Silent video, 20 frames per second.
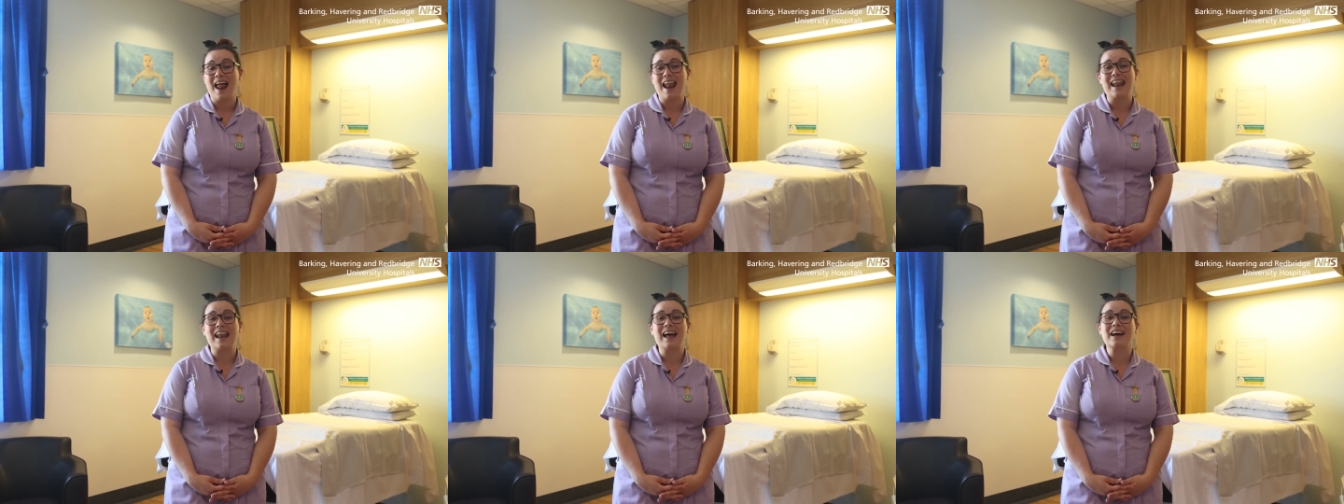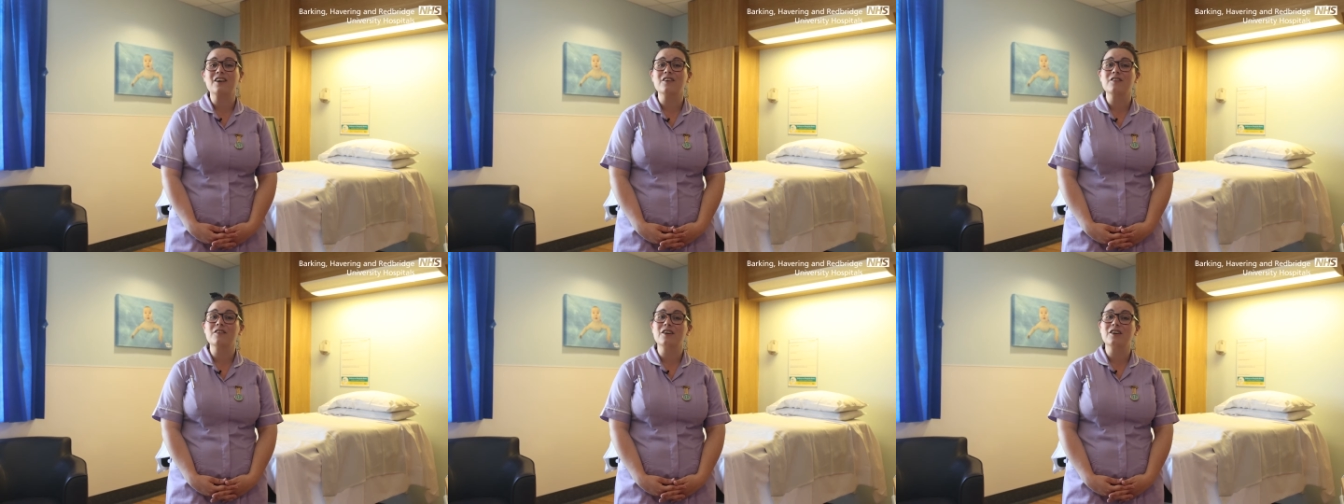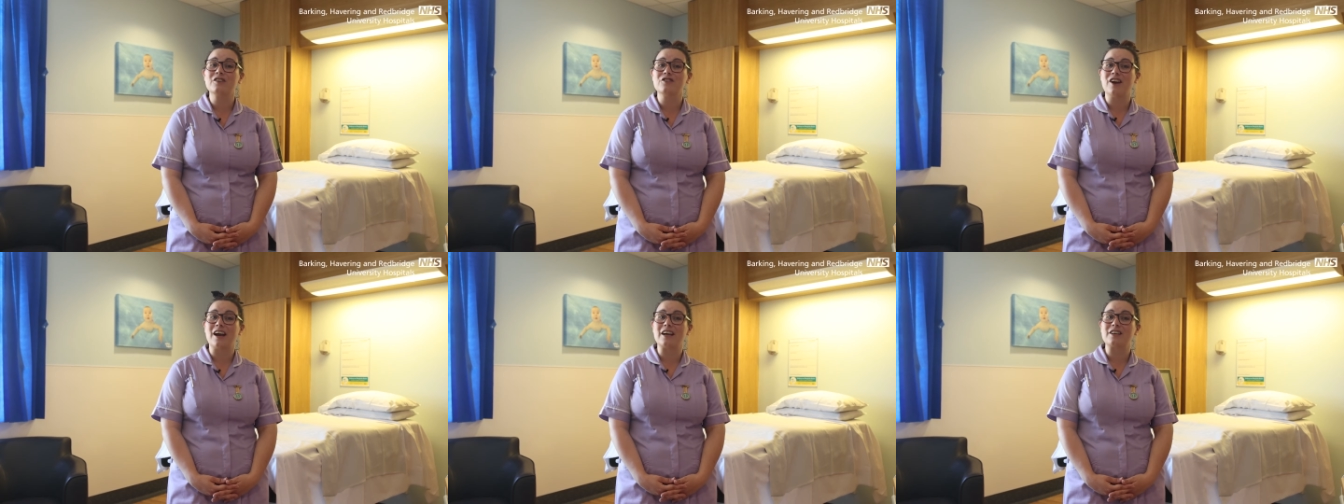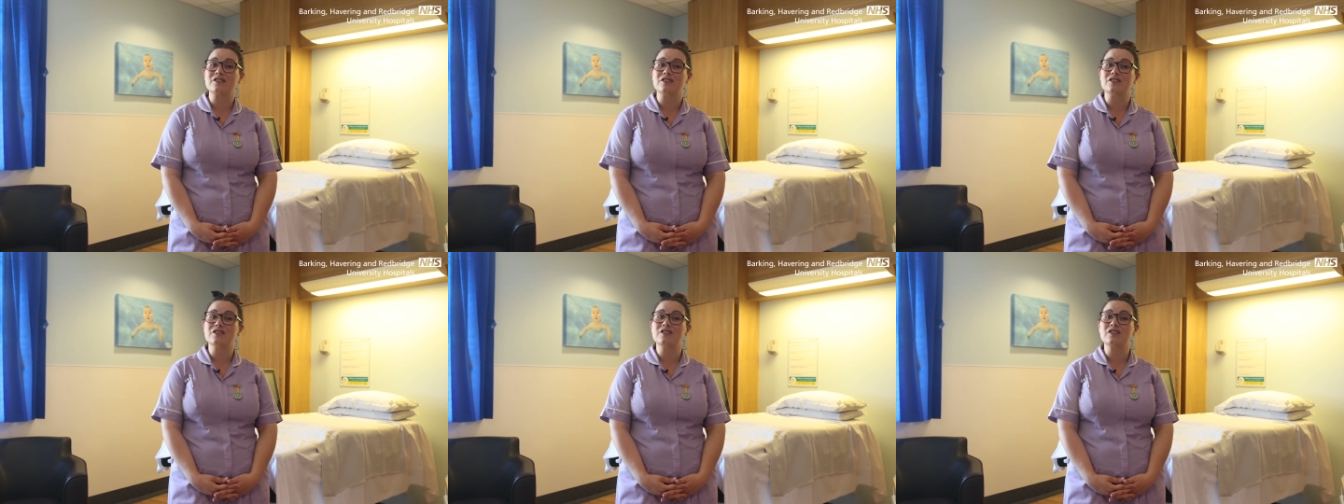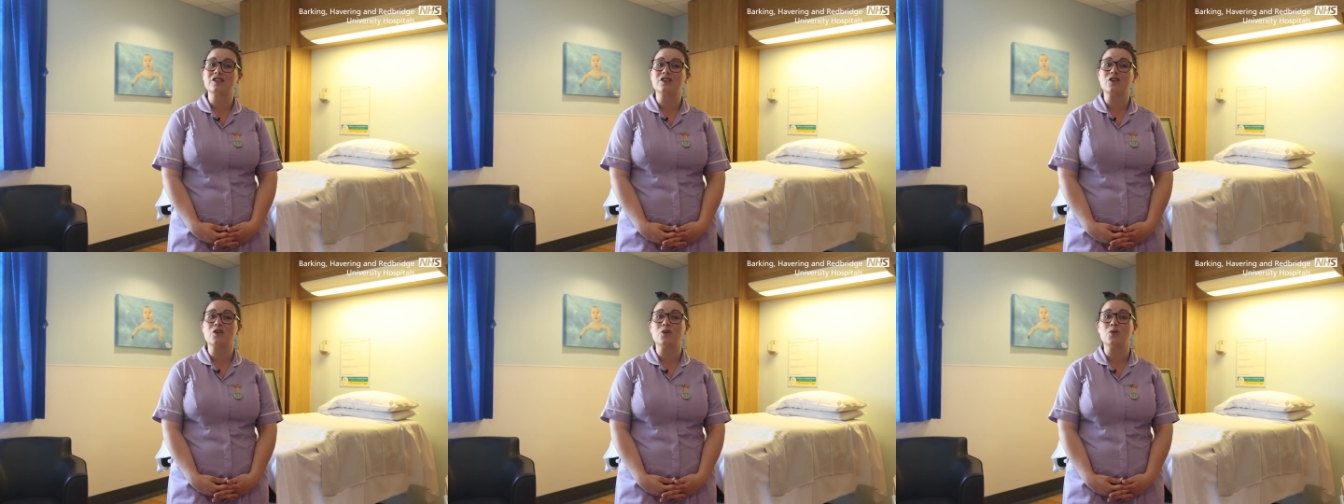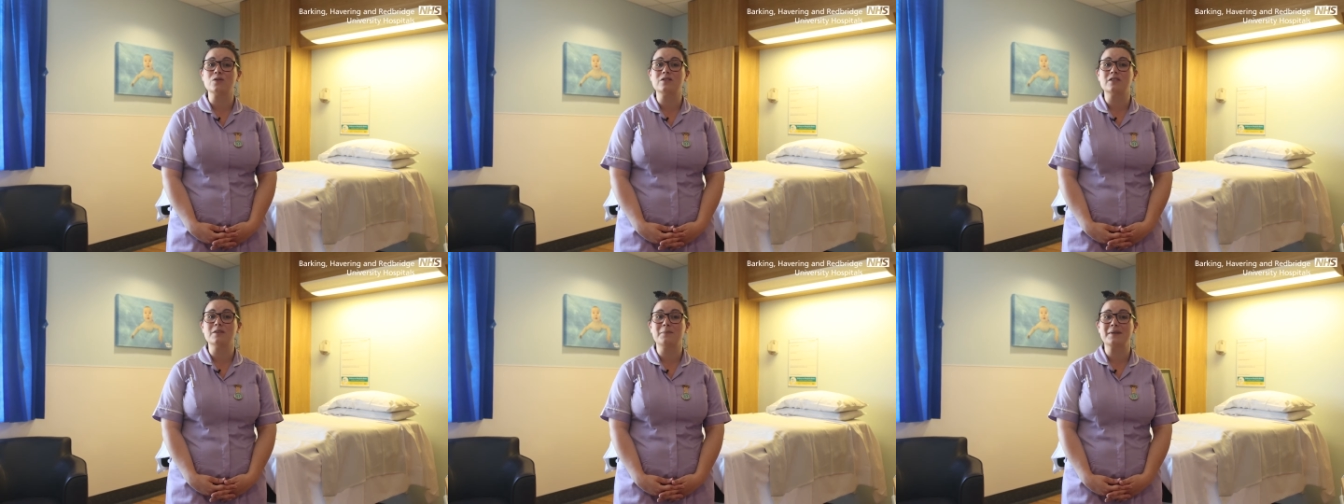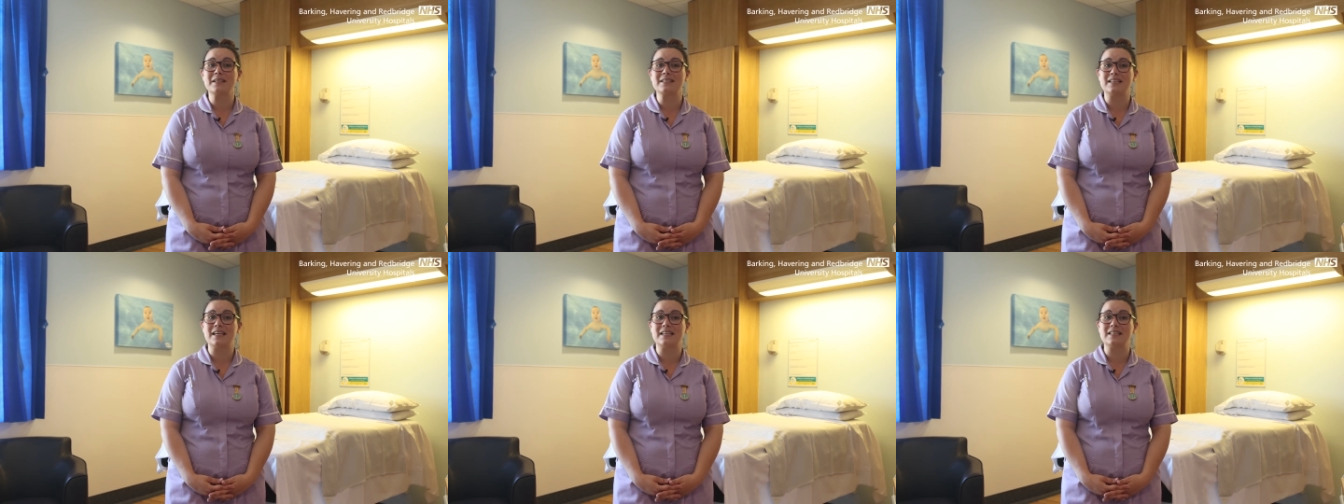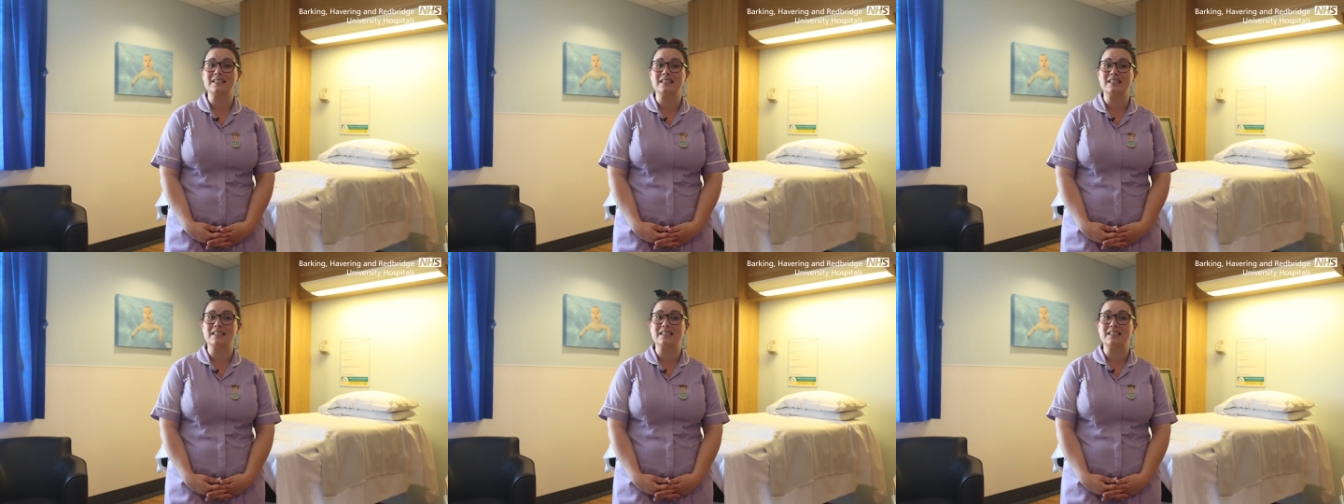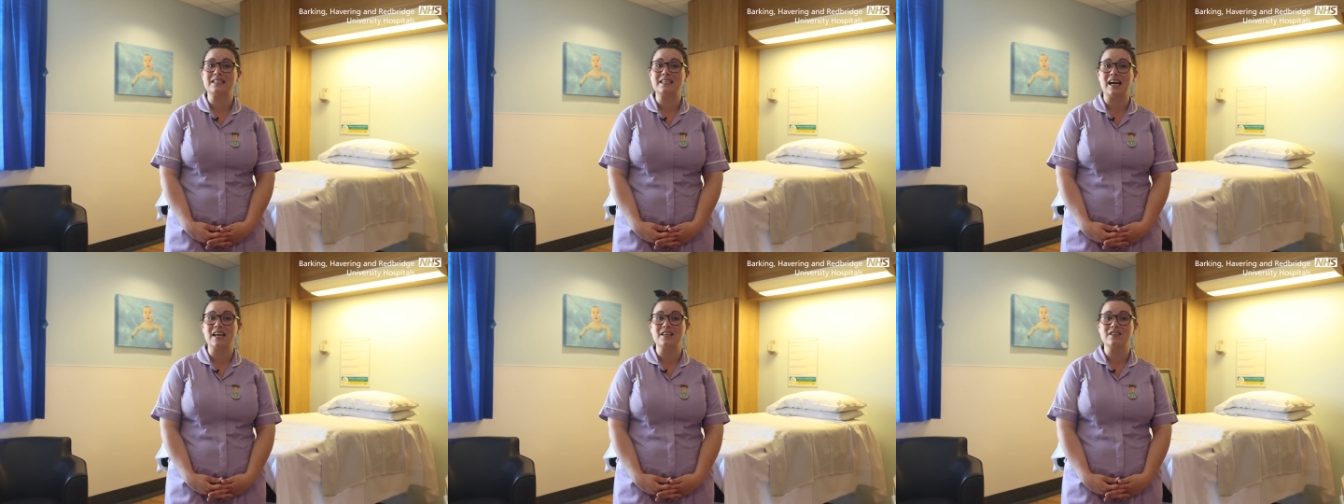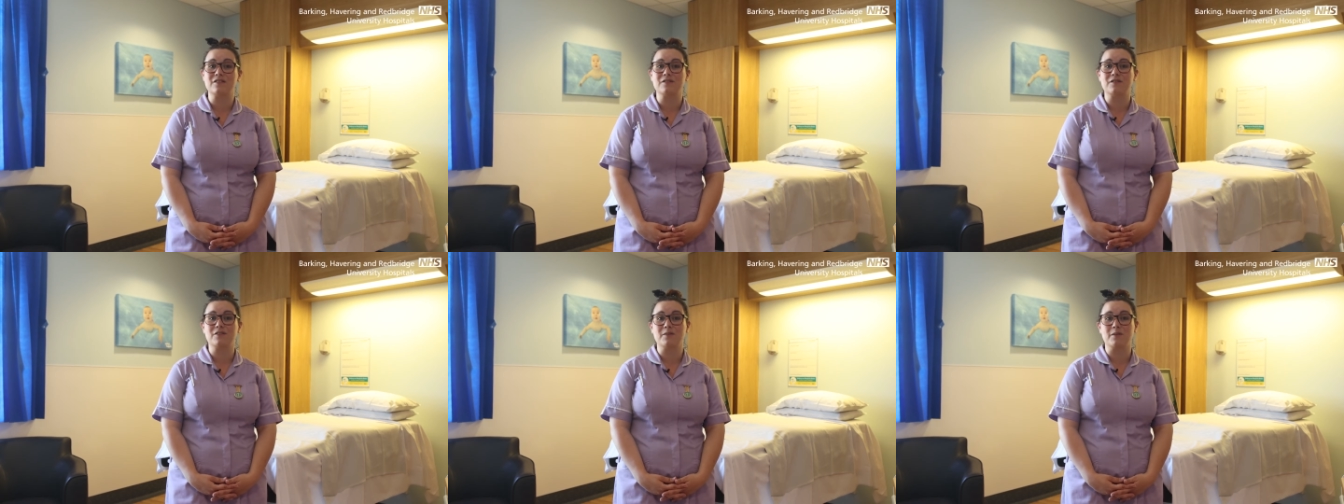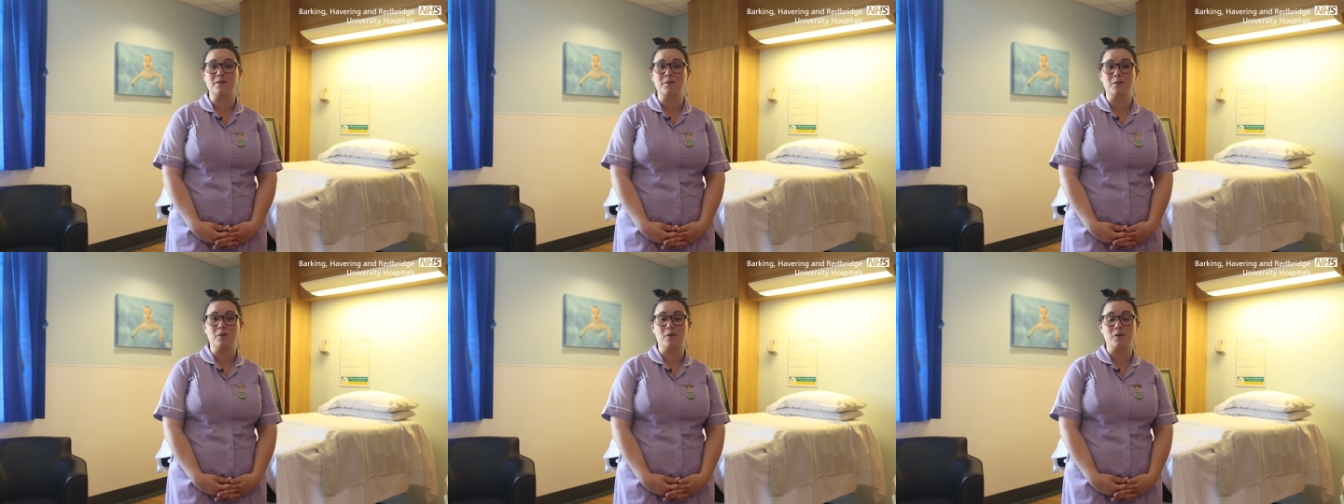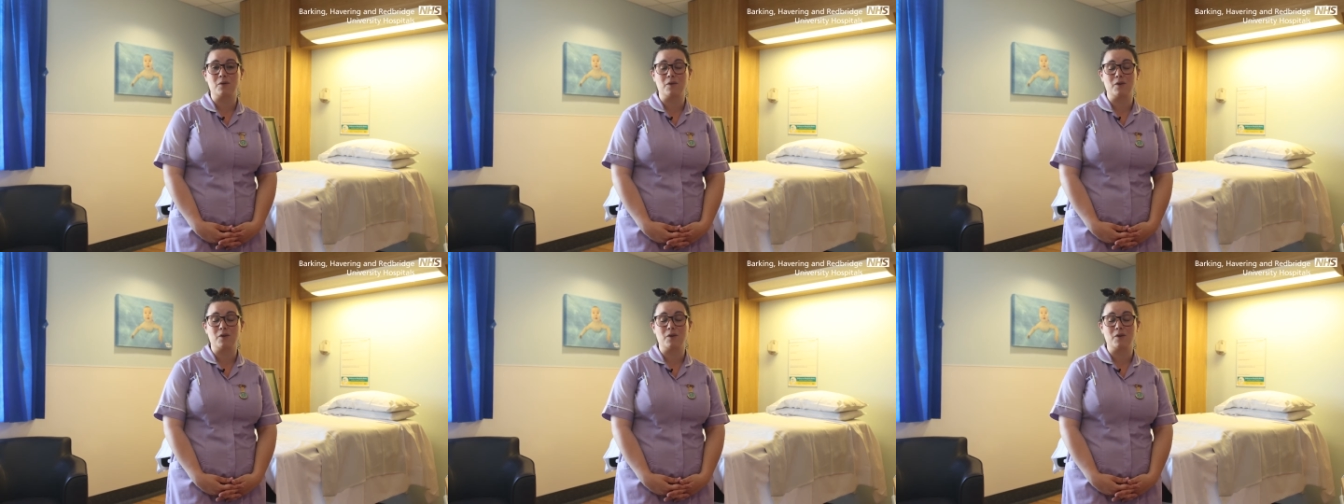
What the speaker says: Lack of contractions can cause the placenta detaching from the